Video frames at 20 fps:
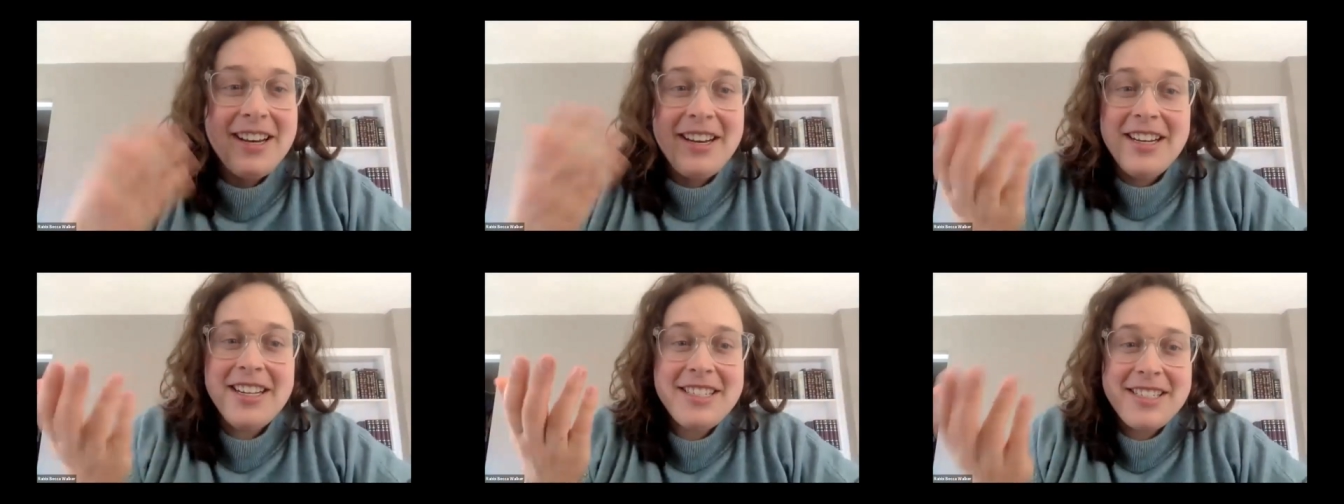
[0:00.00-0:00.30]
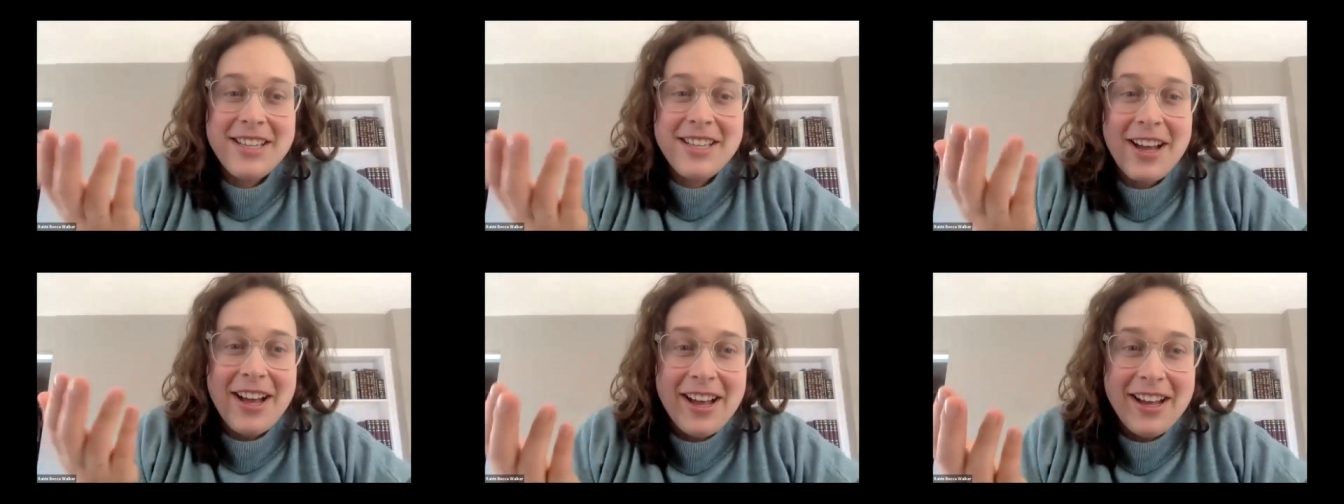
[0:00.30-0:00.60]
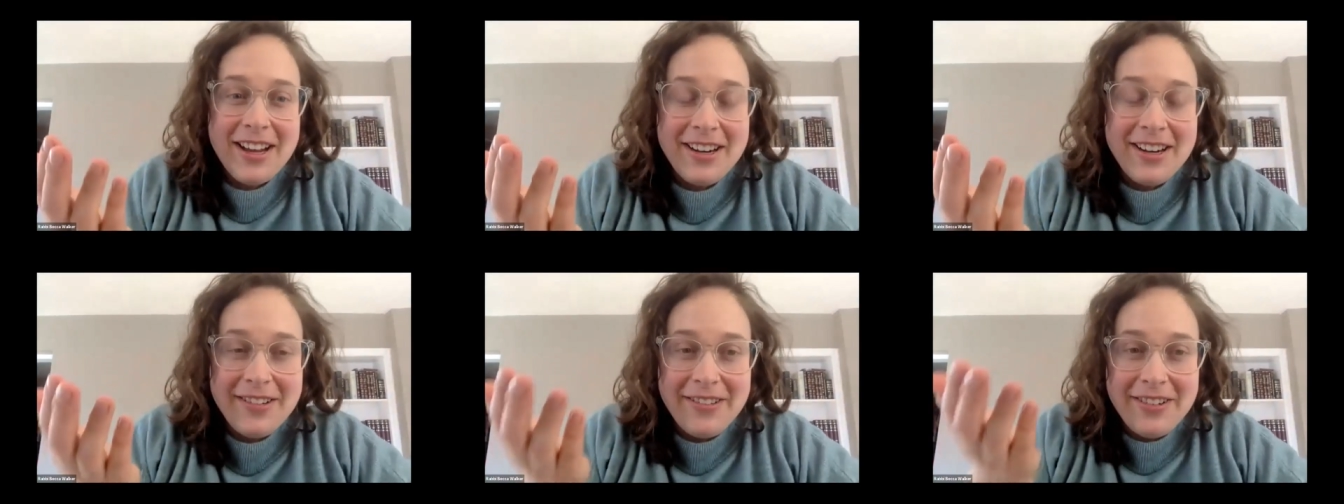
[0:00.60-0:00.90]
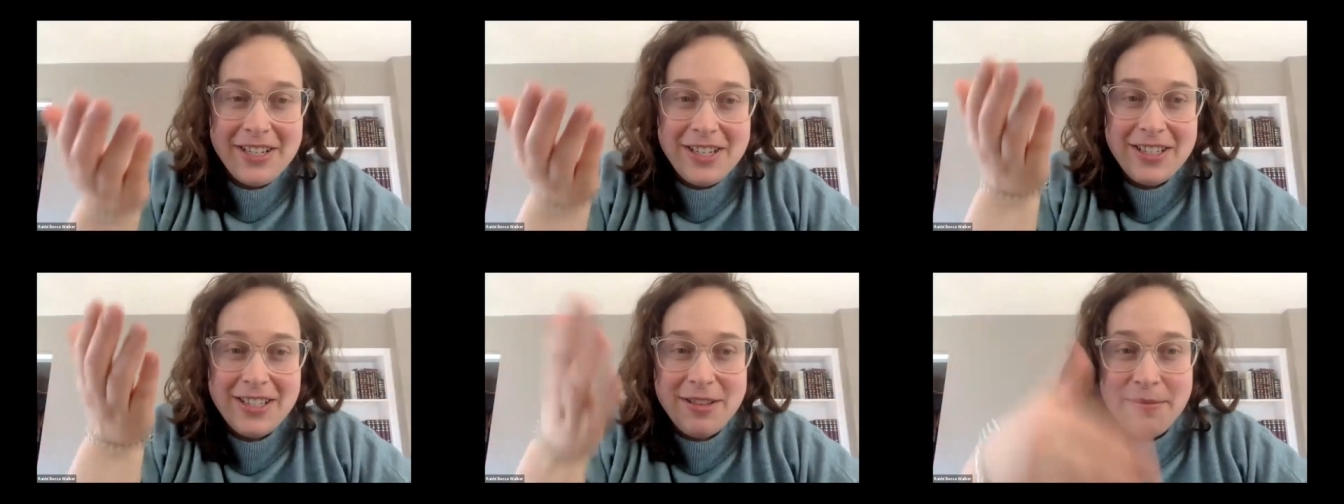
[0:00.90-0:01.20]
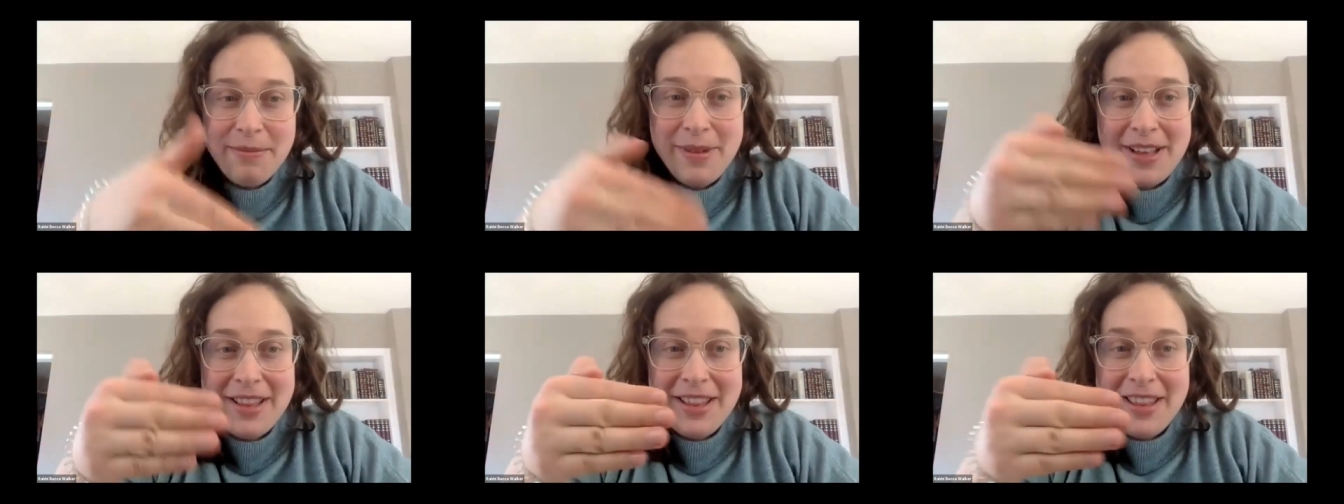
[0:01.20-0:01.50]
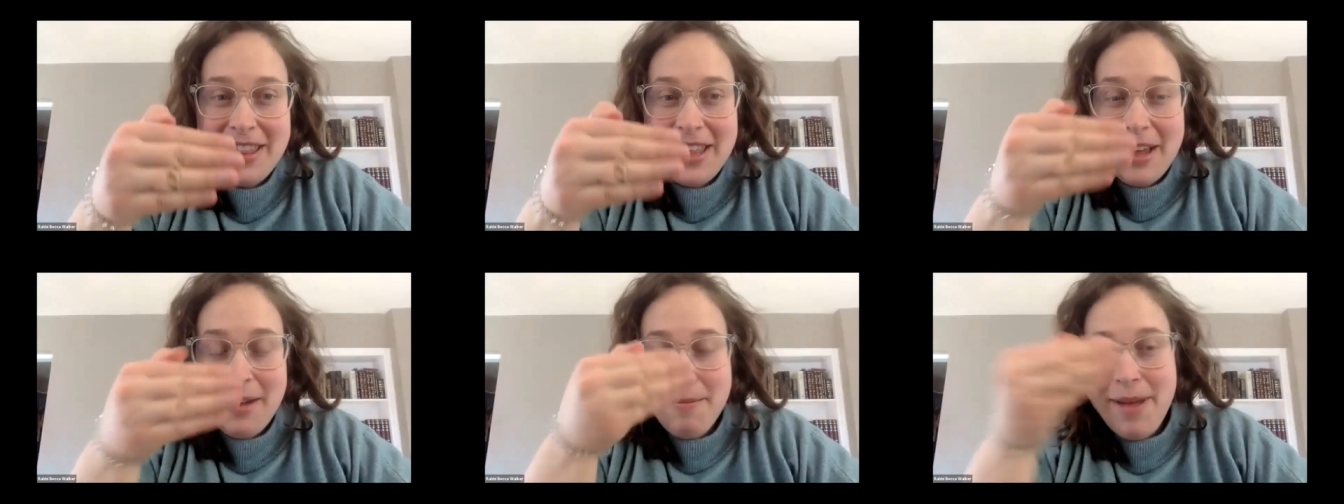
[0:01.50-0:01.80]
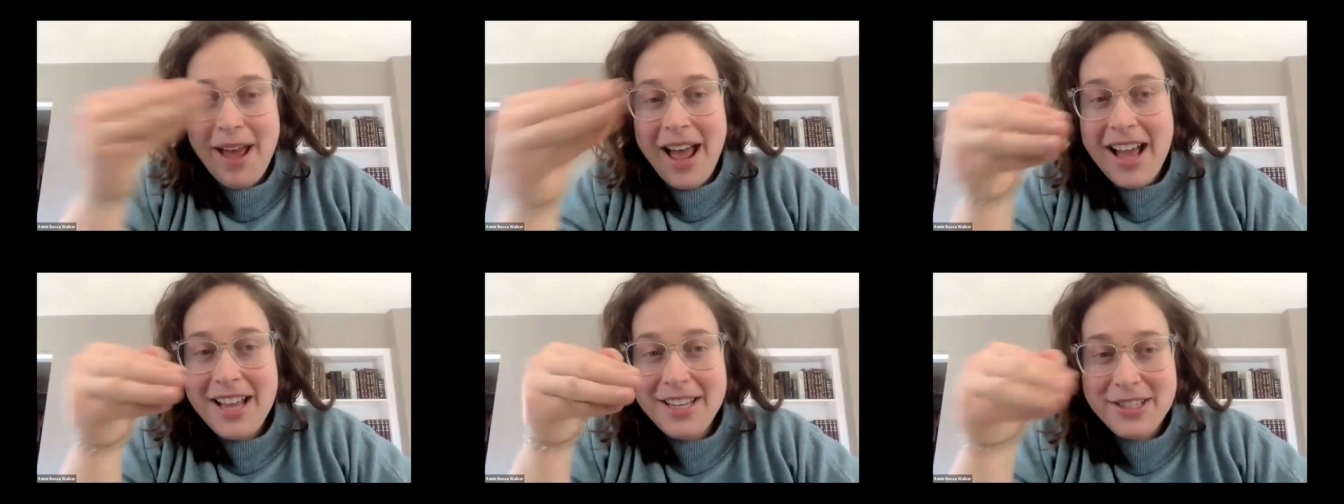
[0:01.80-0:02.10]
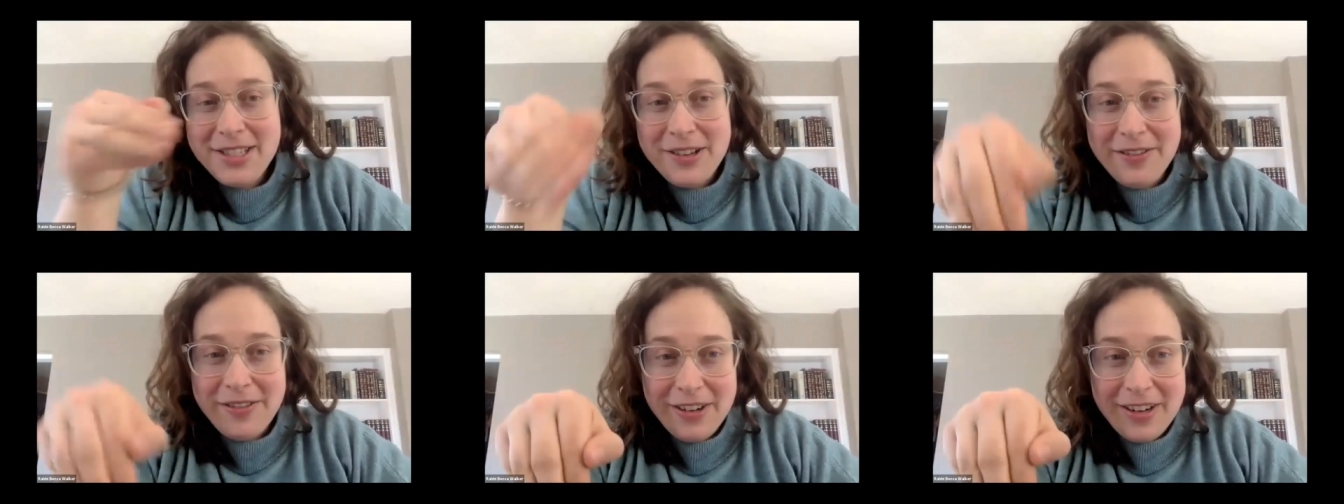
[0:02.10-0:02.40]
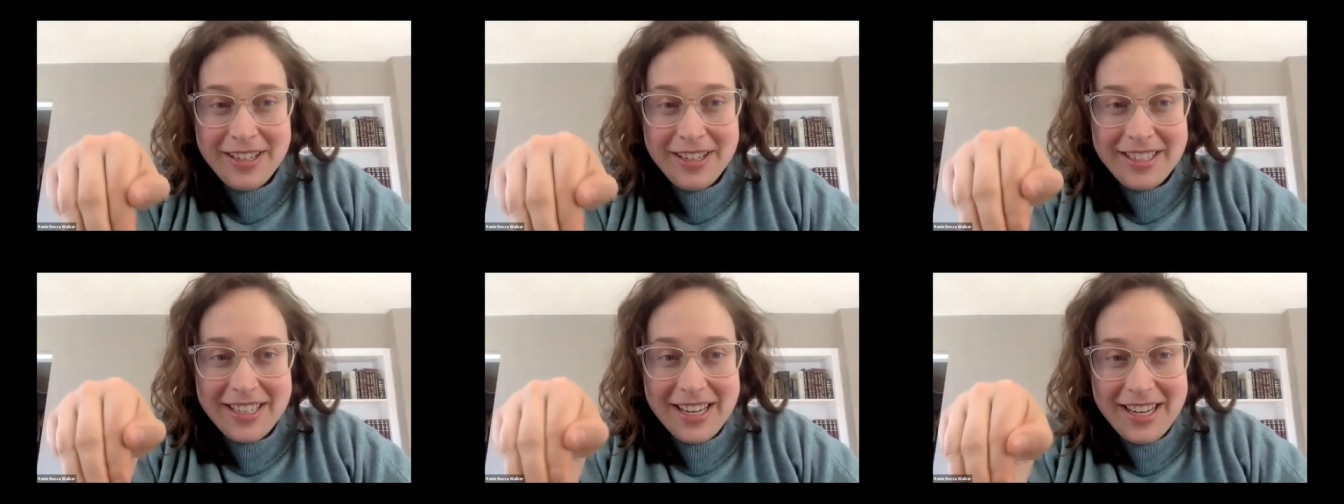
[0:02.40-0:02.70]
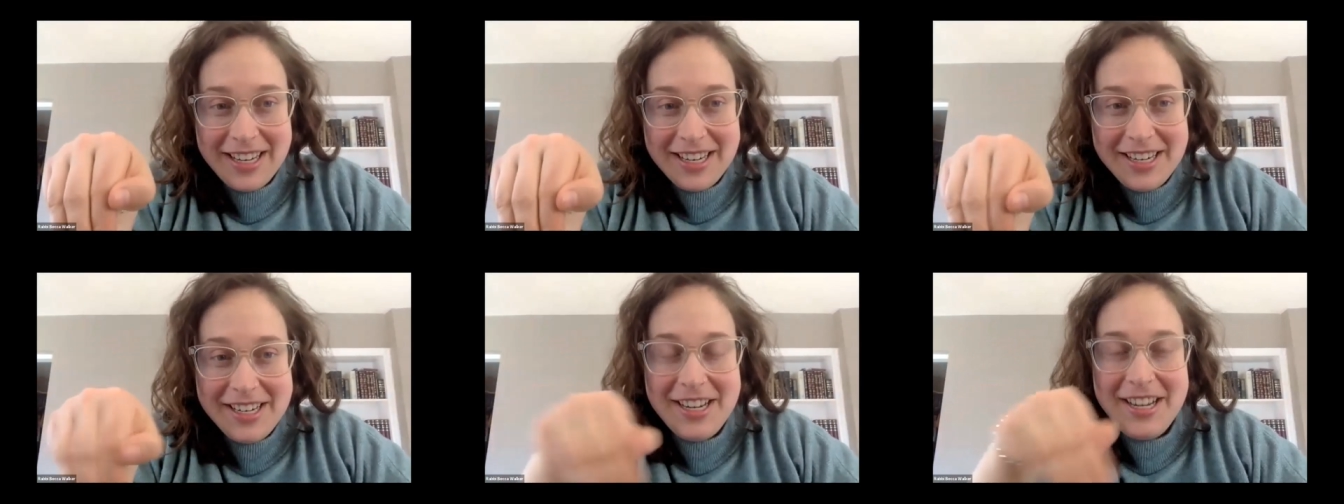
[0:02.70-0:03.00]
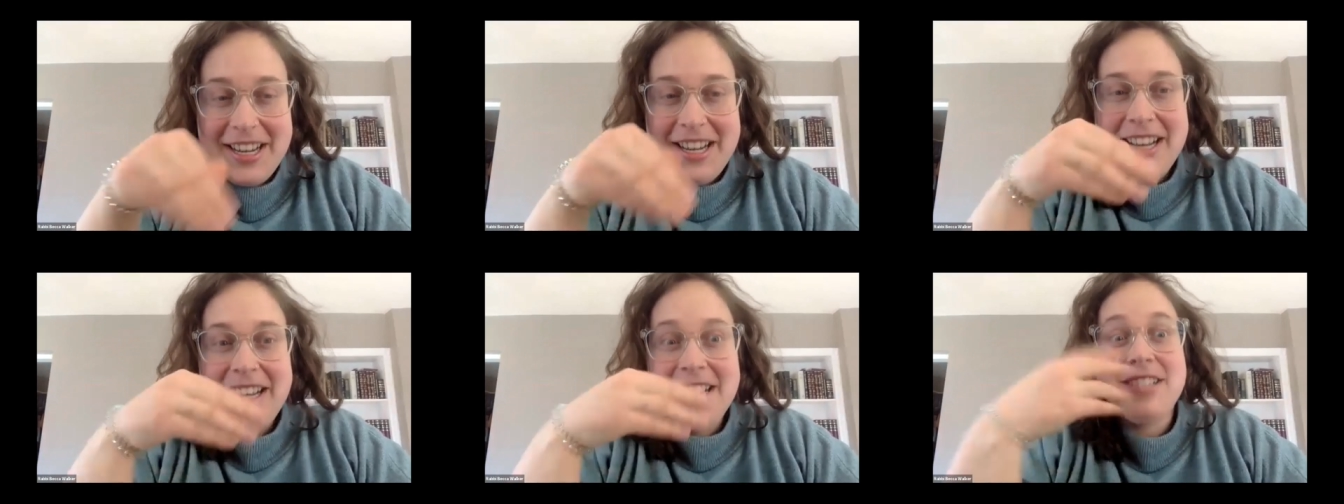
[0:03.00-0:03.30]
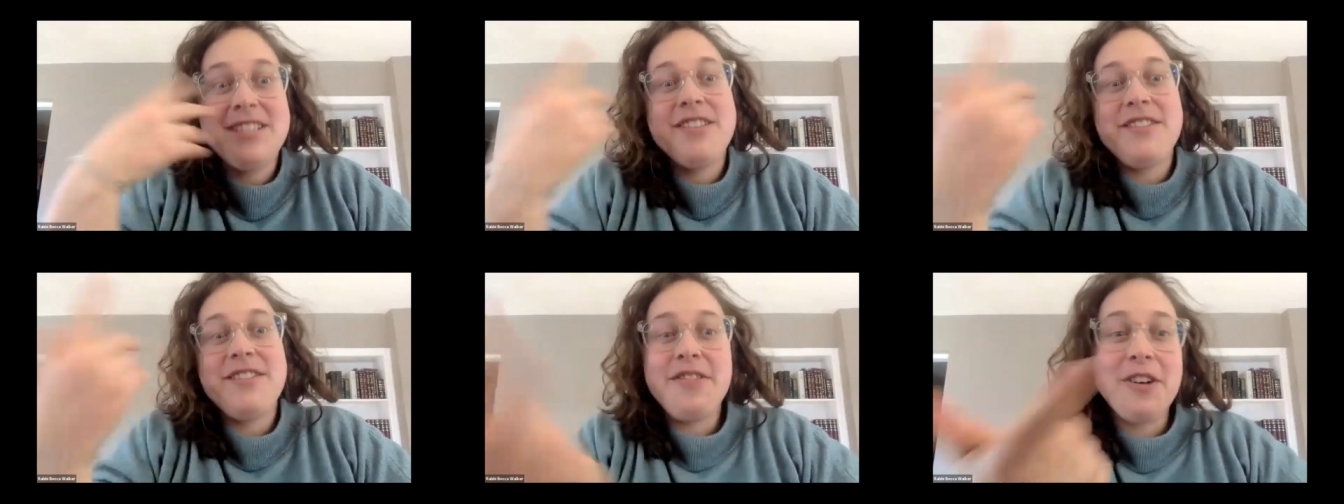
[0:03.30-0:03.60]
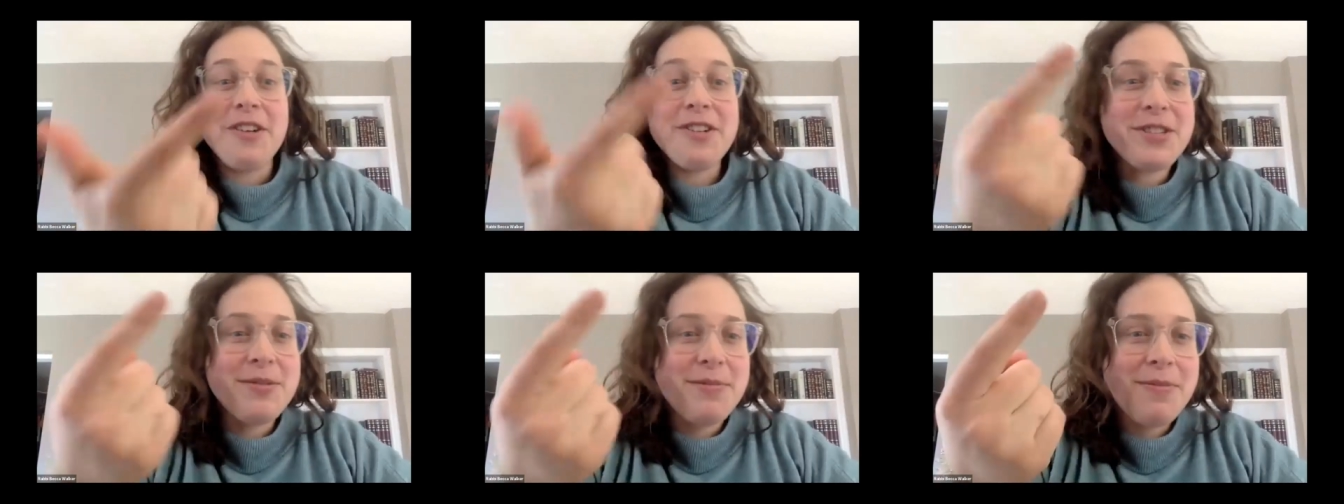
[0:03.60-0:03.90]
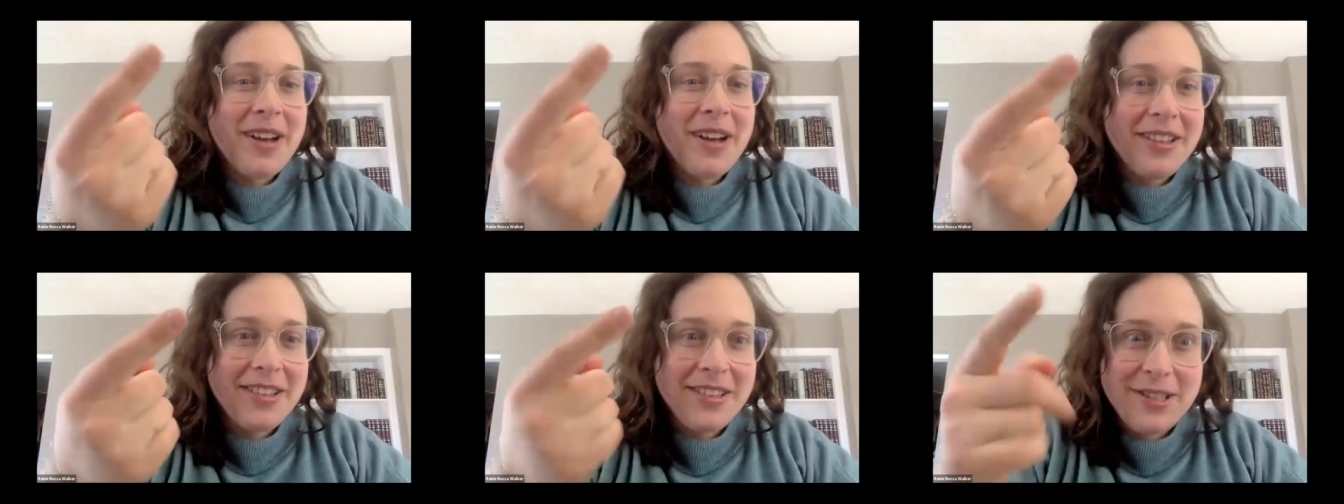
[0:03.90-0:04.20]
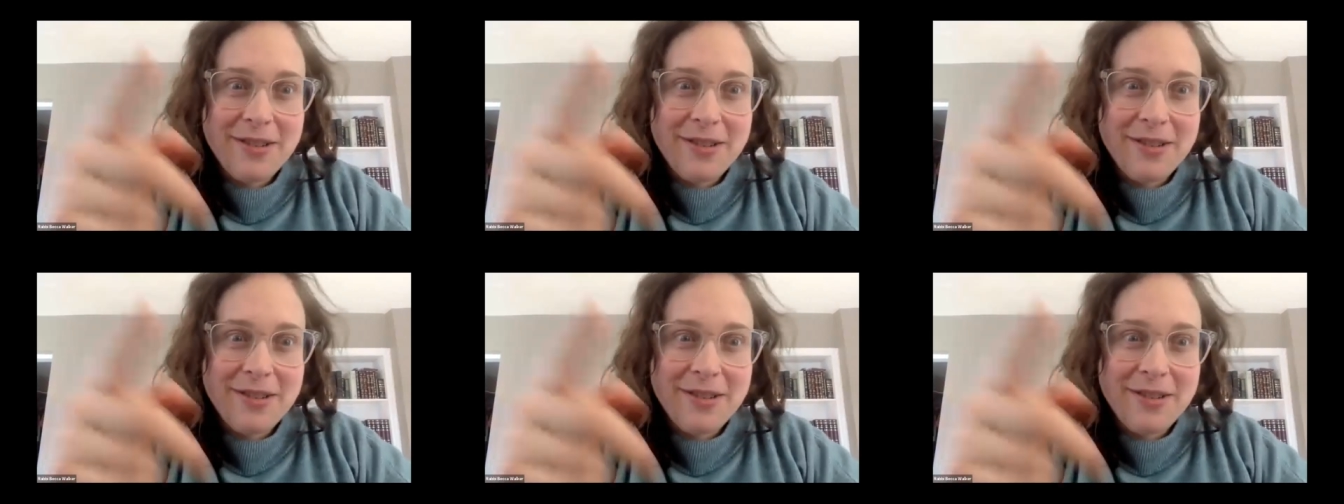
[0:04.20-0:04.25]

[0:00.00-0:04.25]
Nisan, which is the month that Passover is in, is the first month.